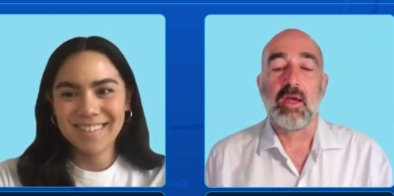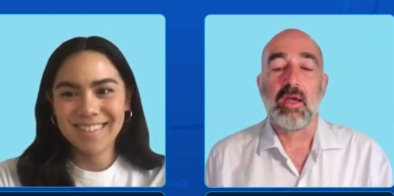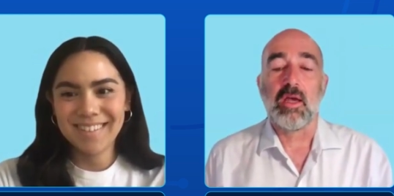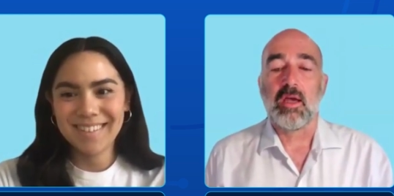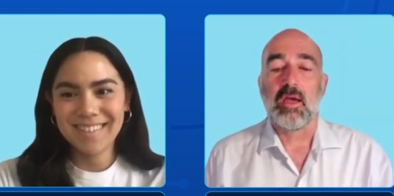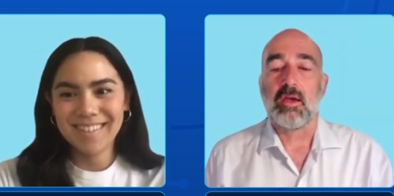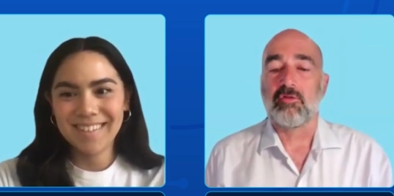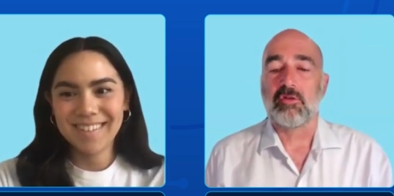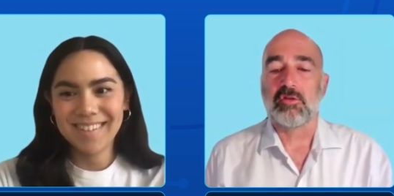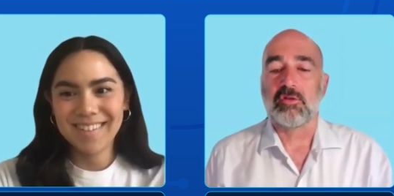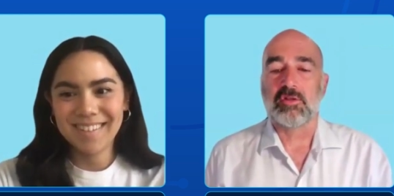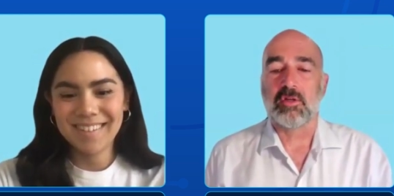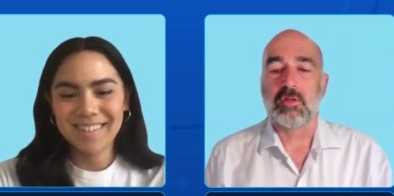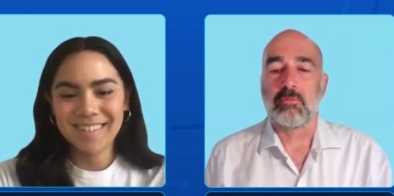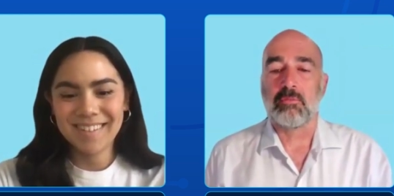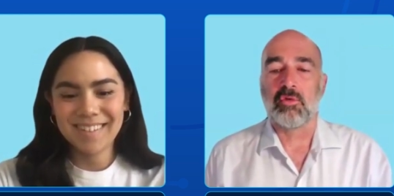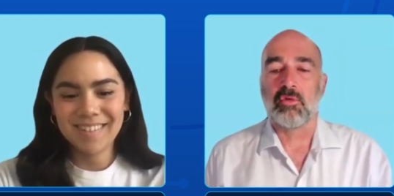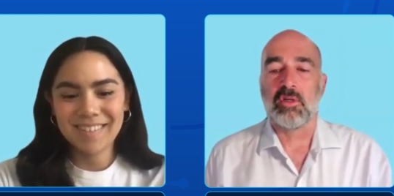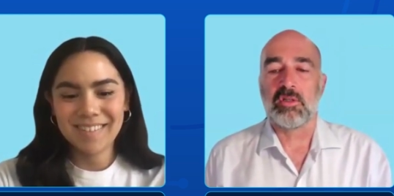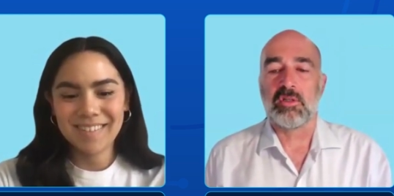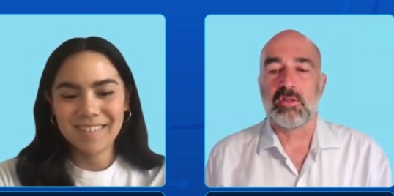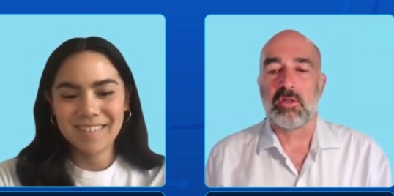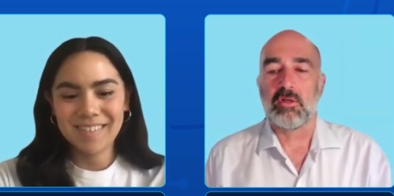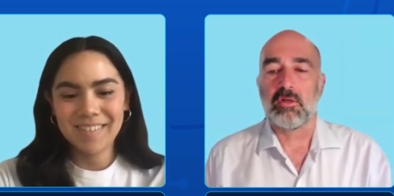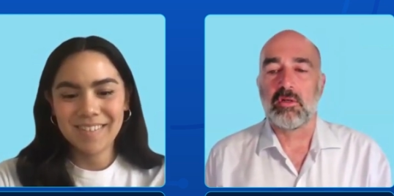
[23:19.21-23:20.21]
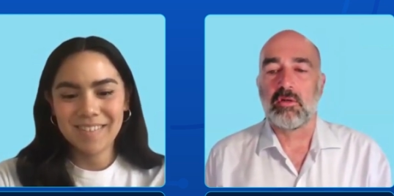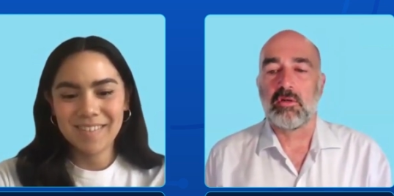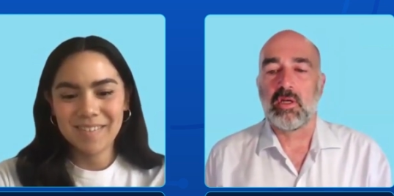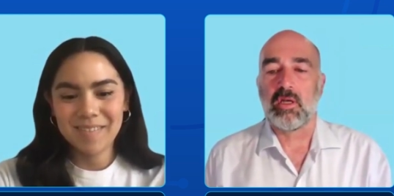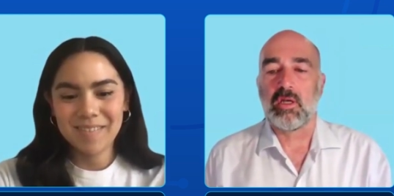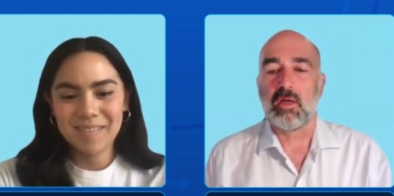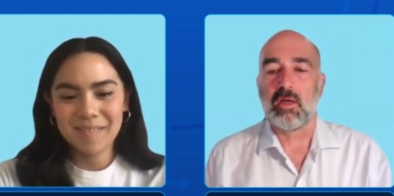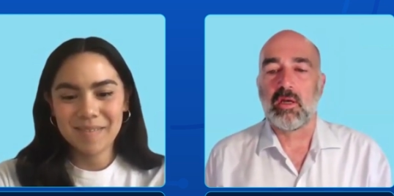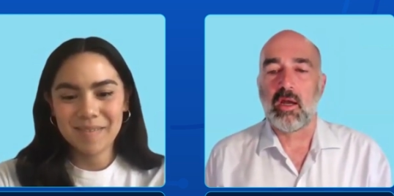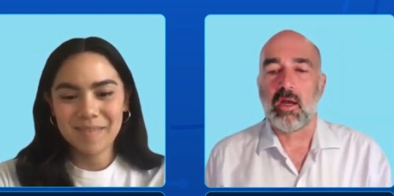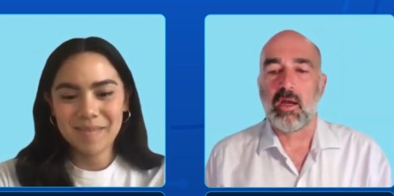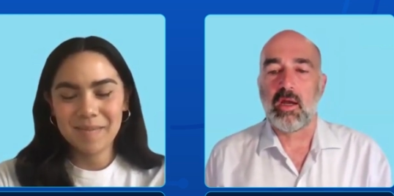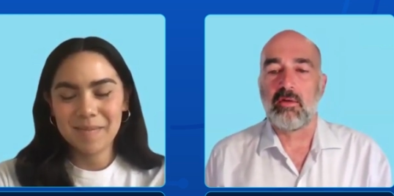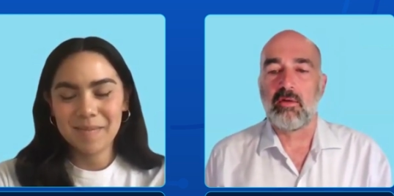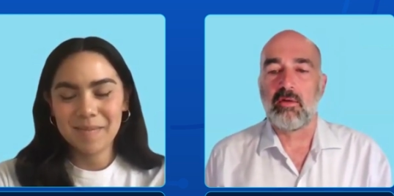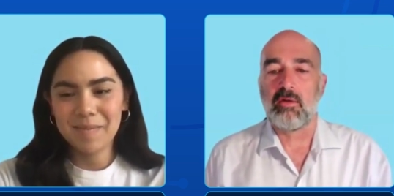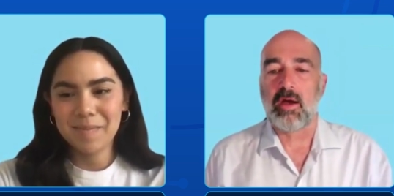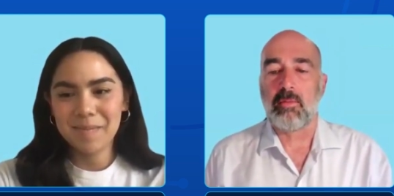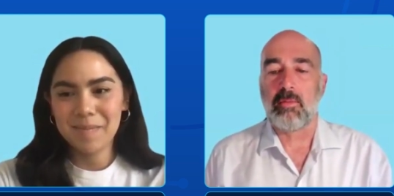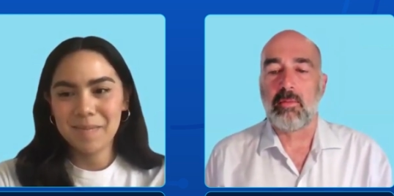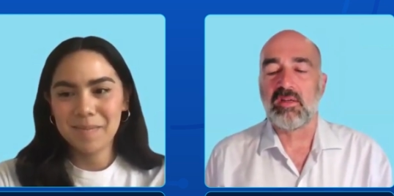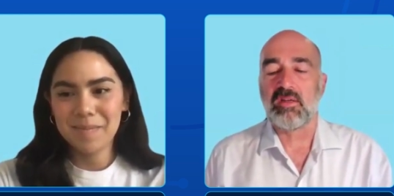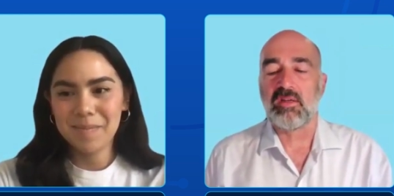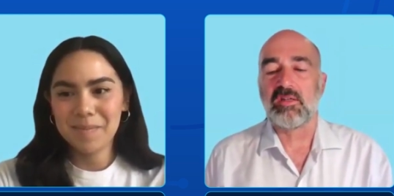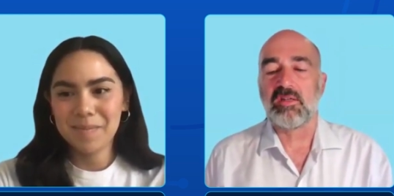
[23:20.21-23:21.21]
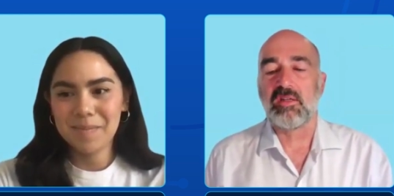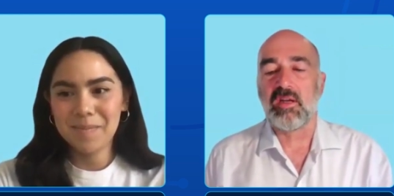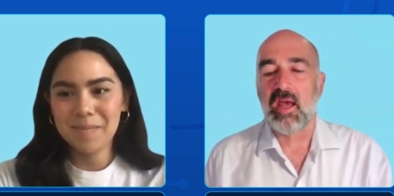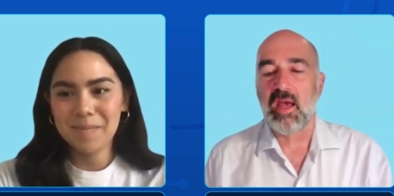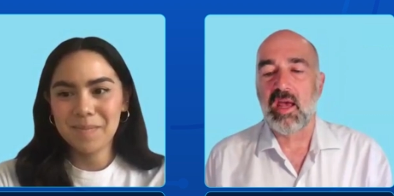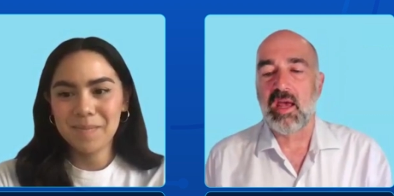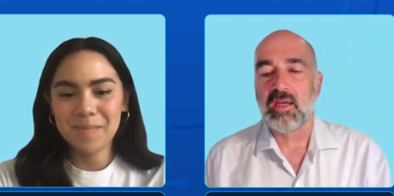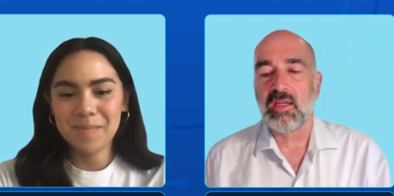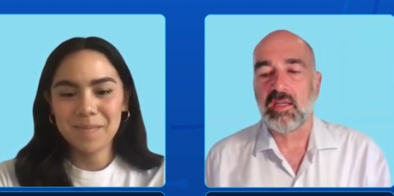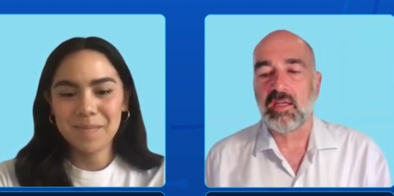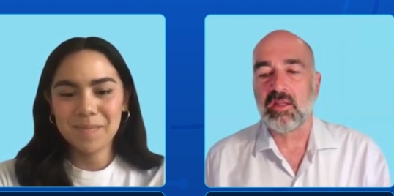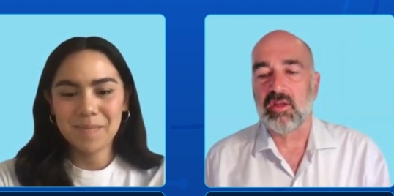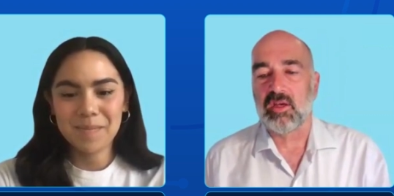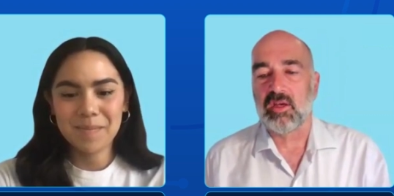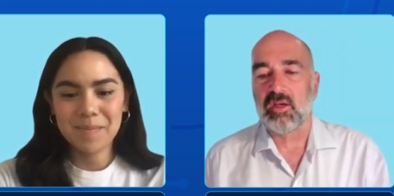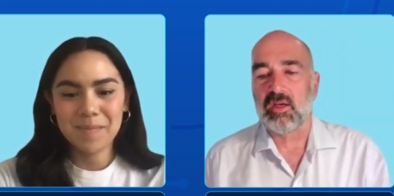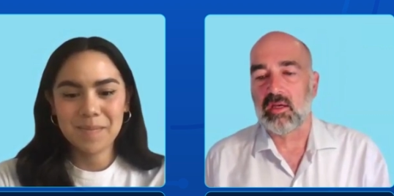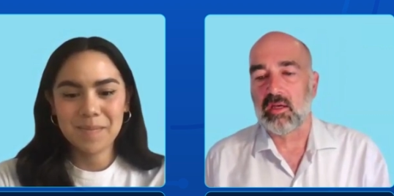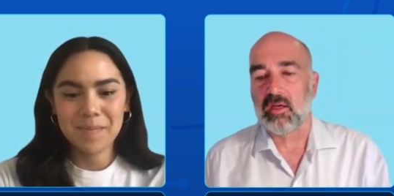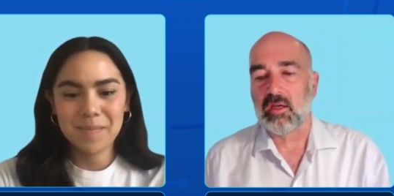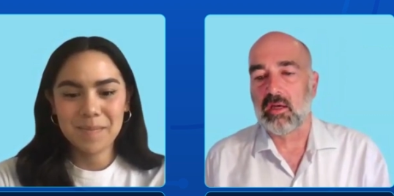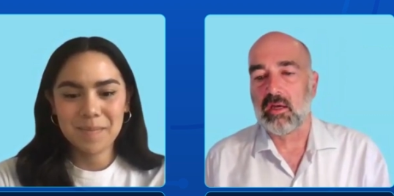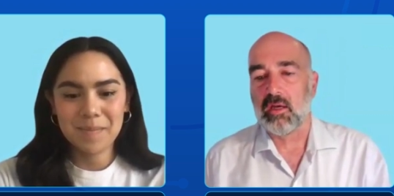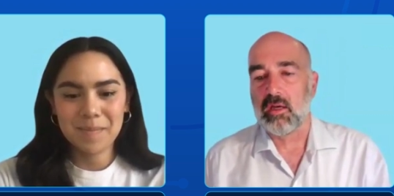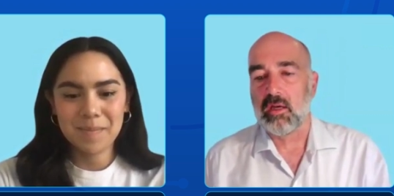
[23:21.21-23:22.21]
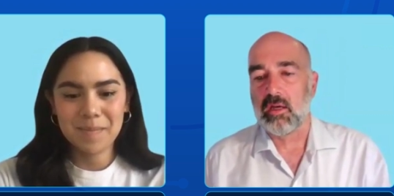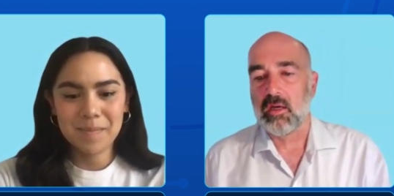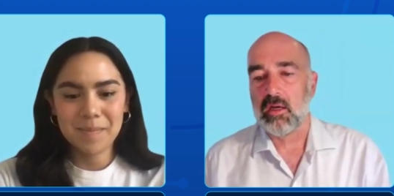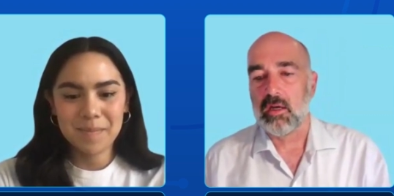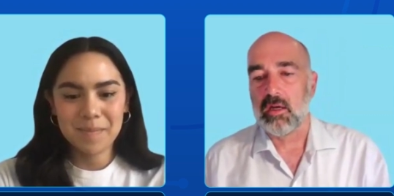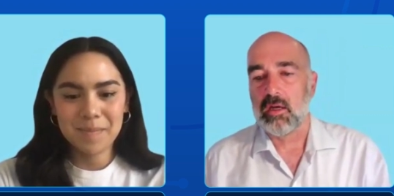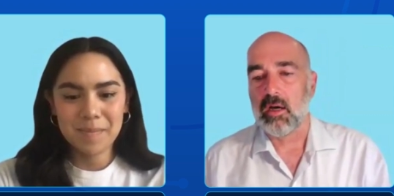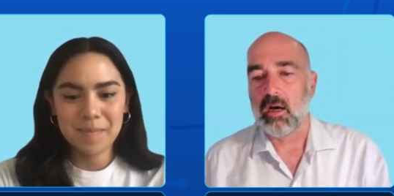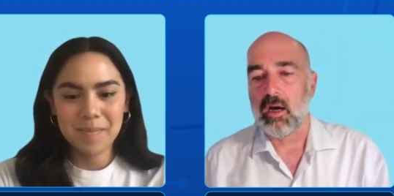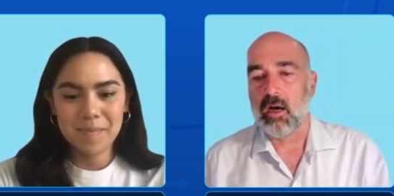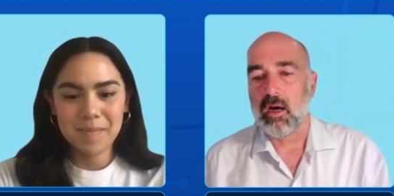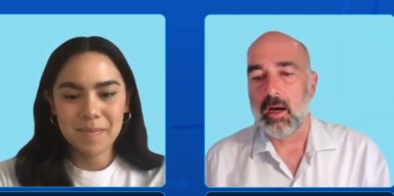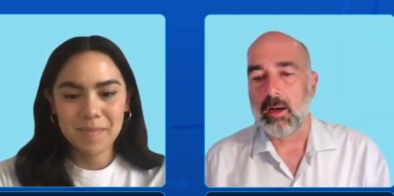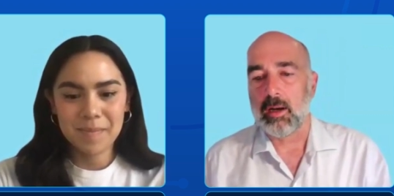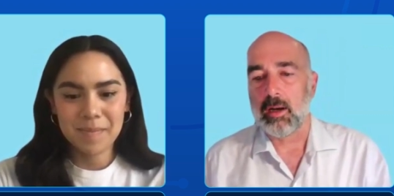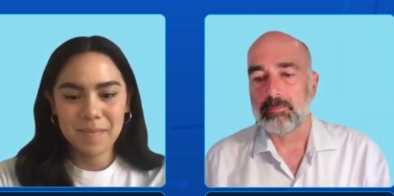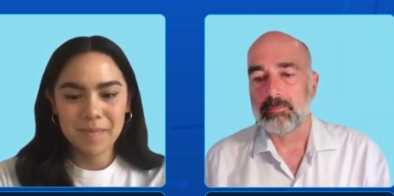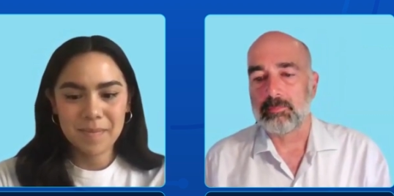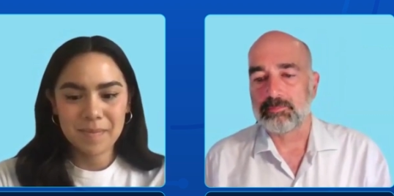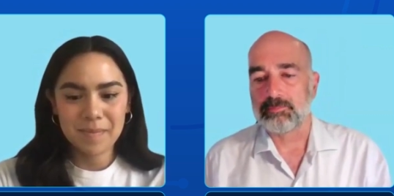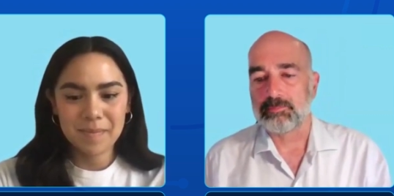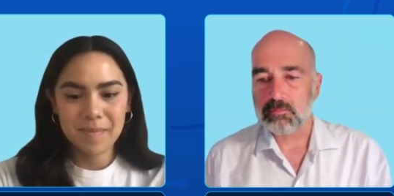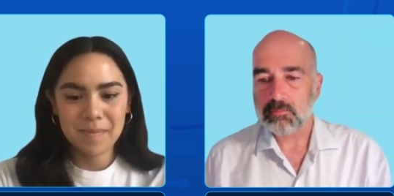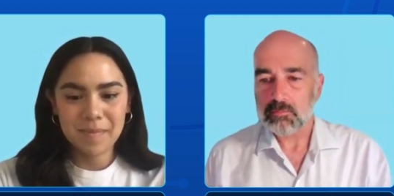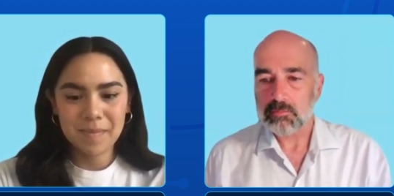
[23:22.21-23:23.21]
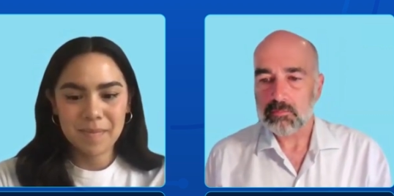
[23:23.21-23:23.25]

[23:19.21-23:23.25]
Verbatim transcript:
Speaker 1: If for some reason you need, if I mention anything um,